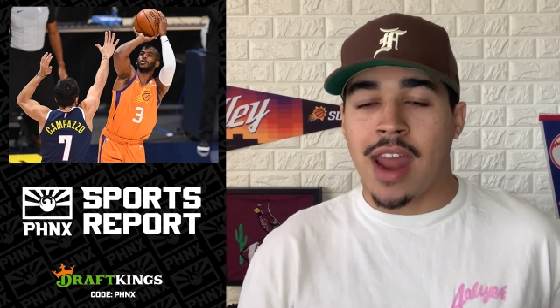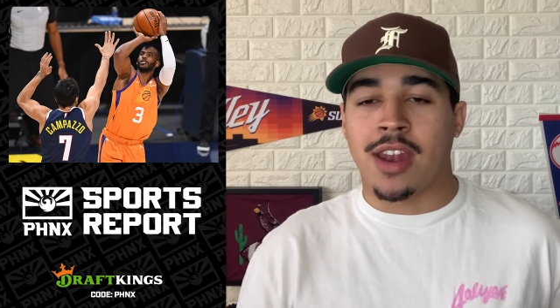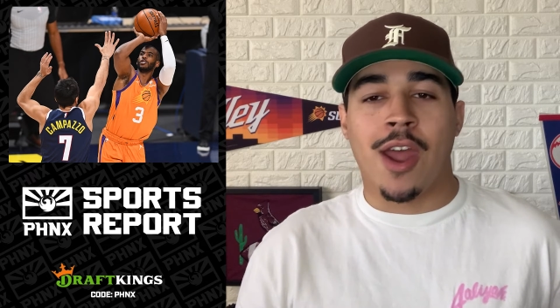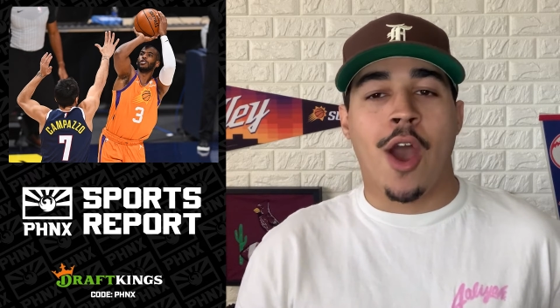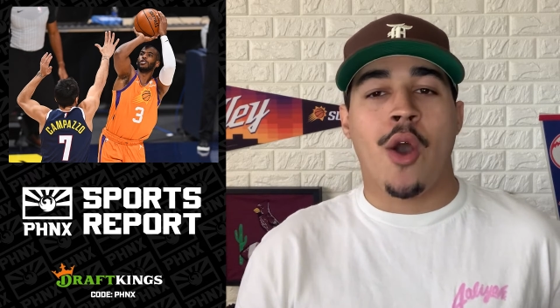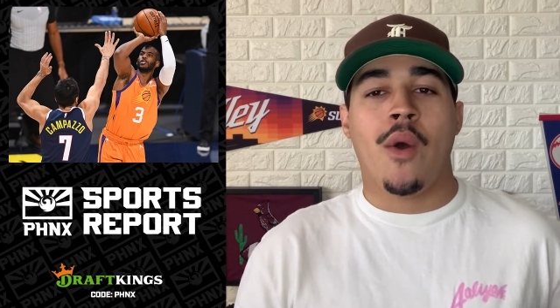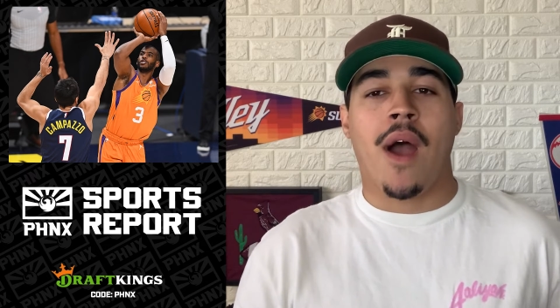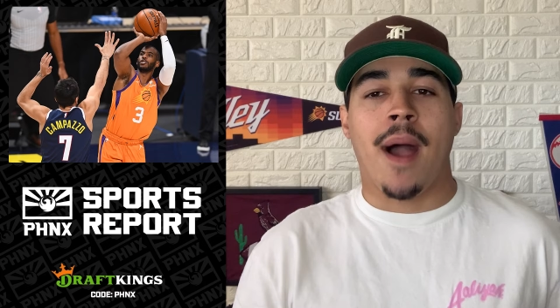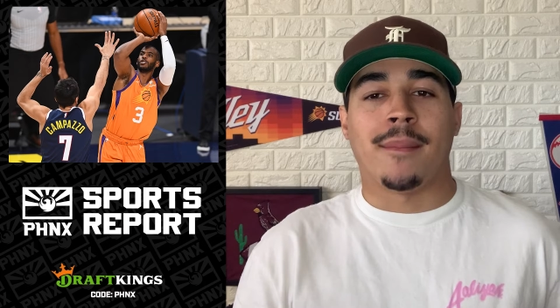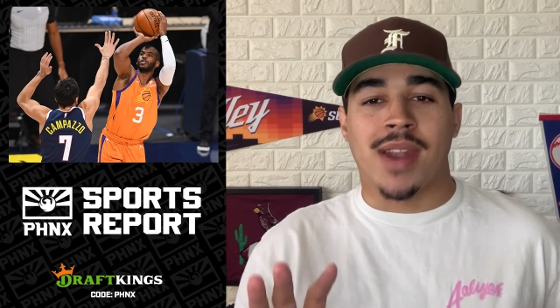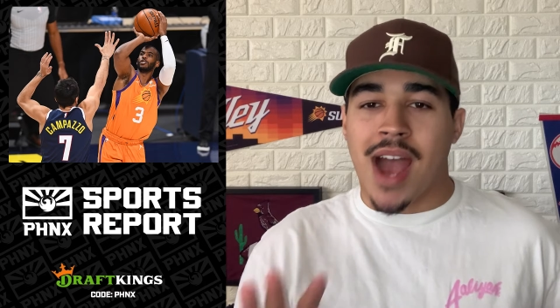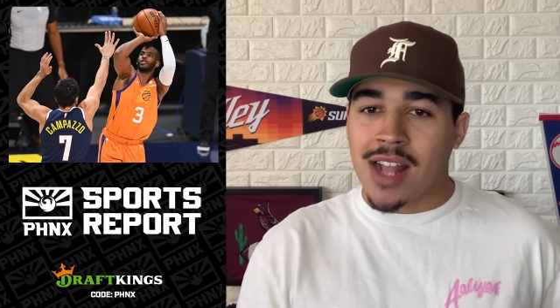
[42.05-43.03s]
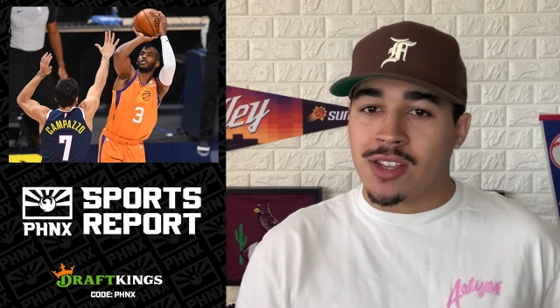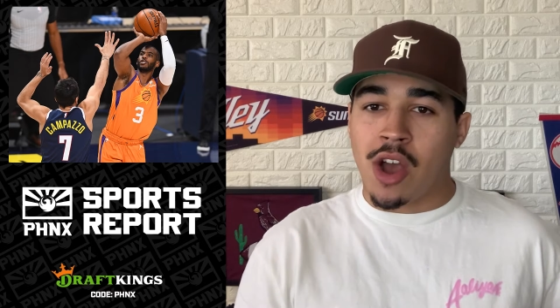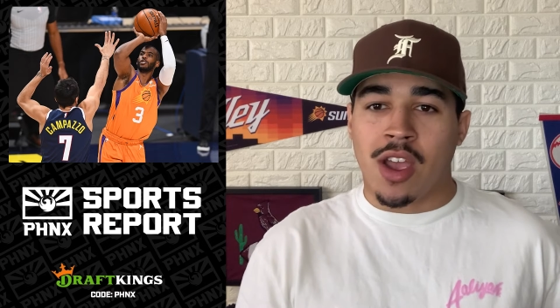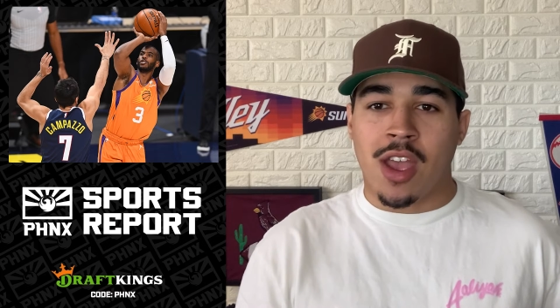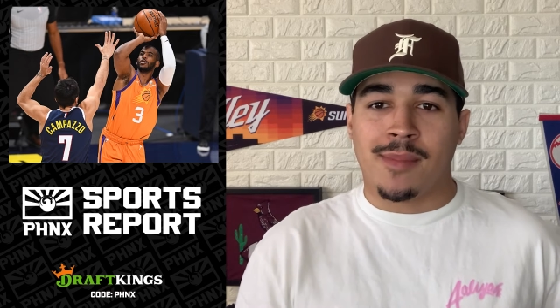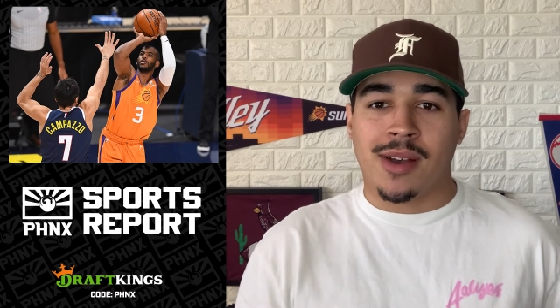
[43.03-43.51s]
And no, I'm not
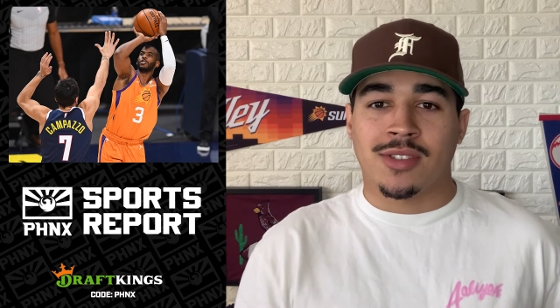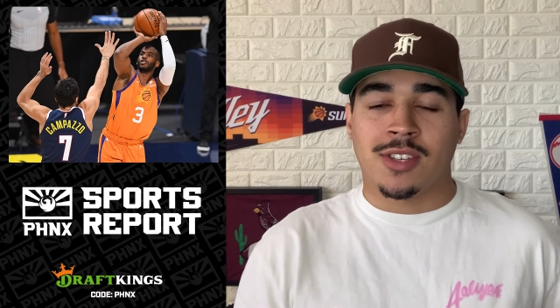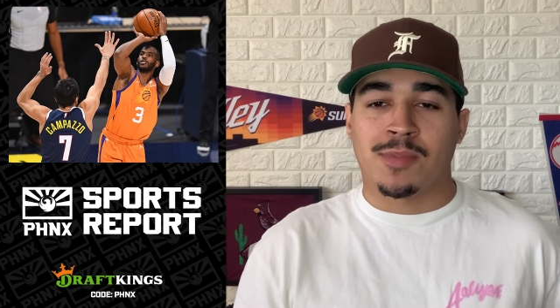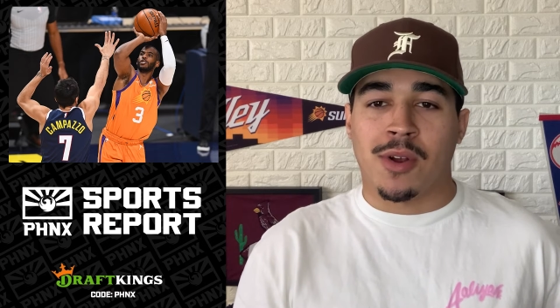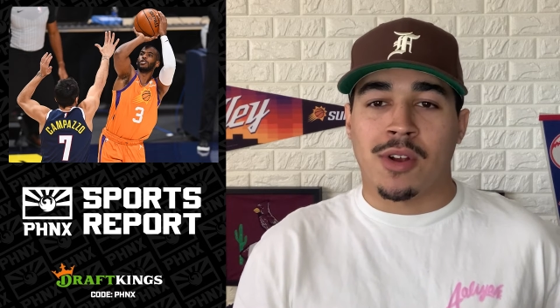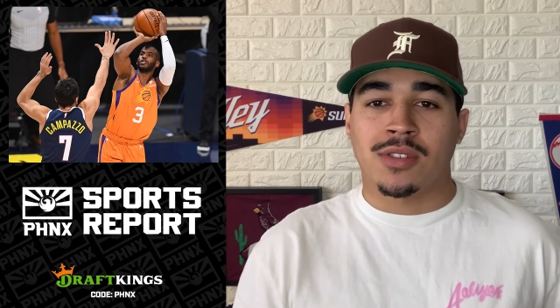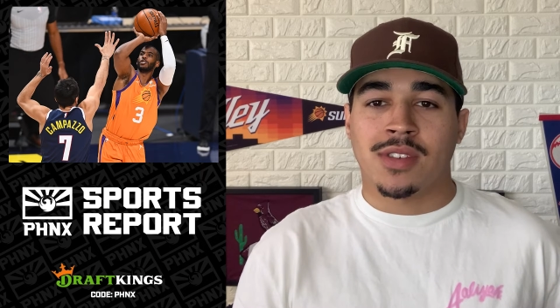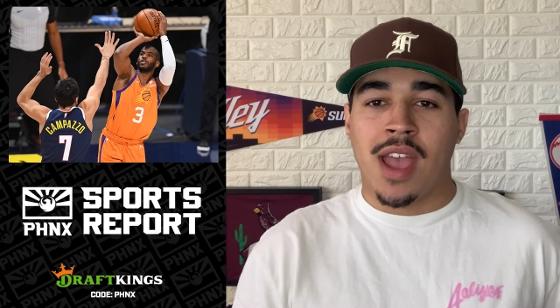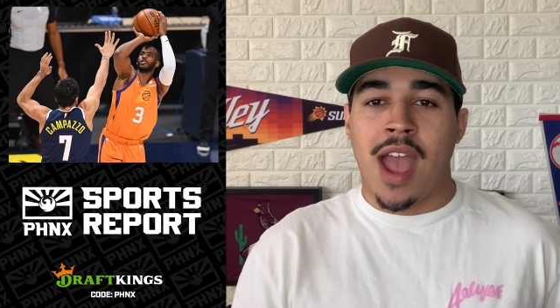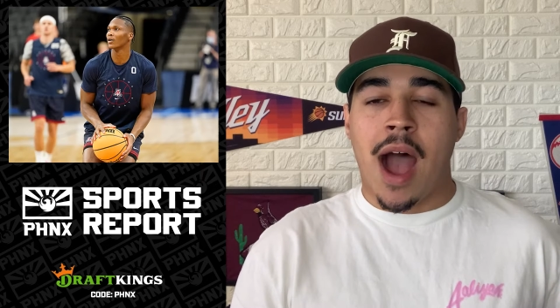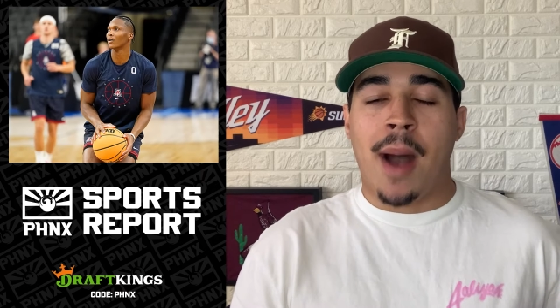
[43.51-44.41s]
talking about the Spurs.